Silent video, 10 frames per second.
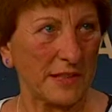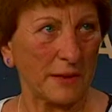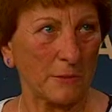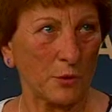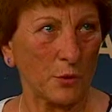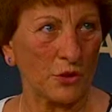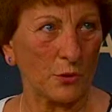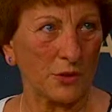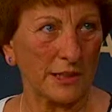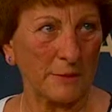it up according to
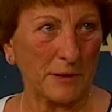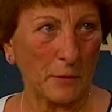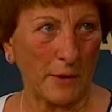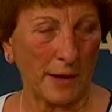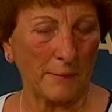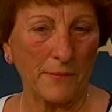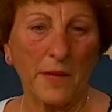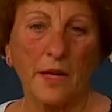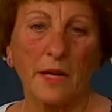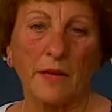what time they want.
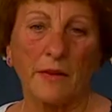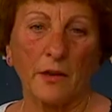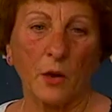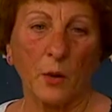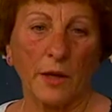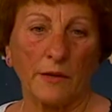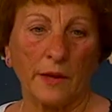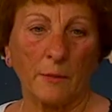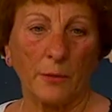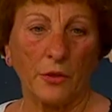They go and
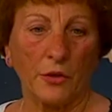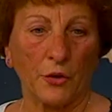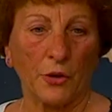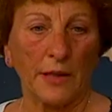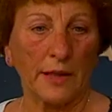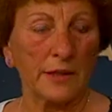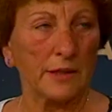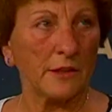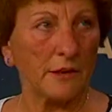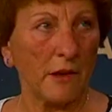they put their hand
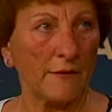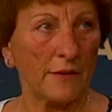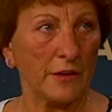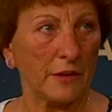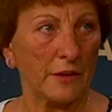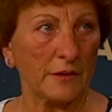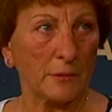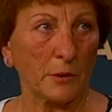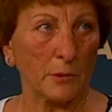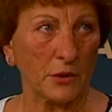in the cuff and it gives a
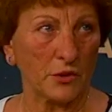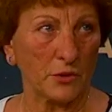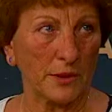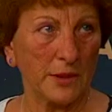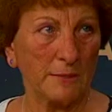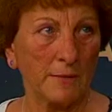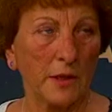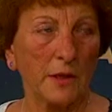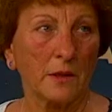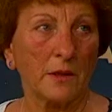blood pressure reading.
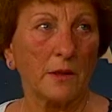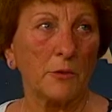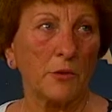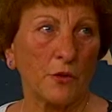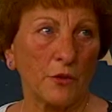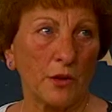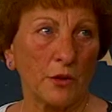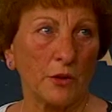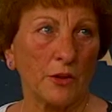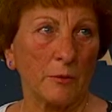Then they put their
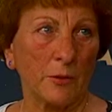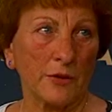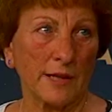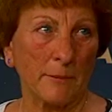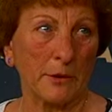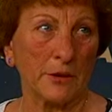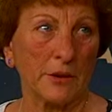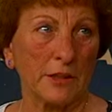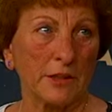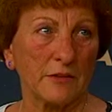finger in the pulsometer
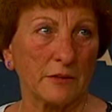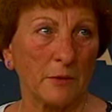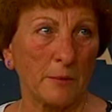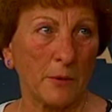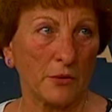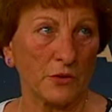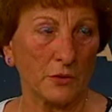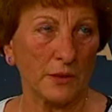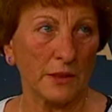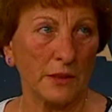and it gives them a pulse
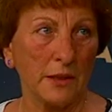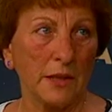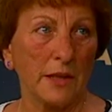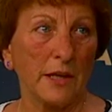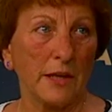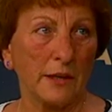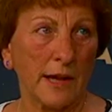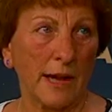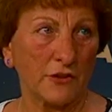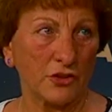reading and an
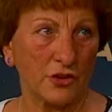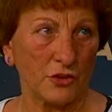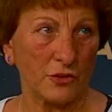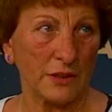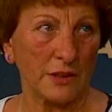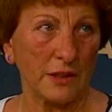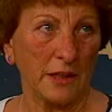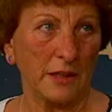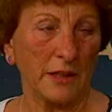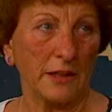oxygen reading
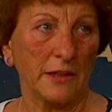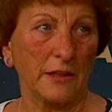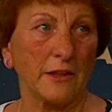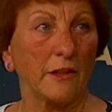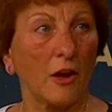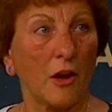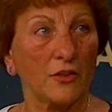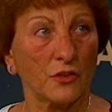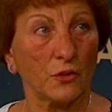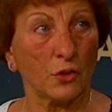and
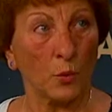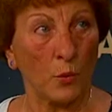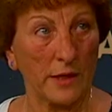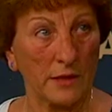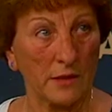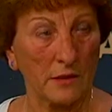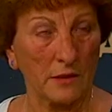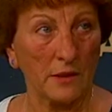also their weight.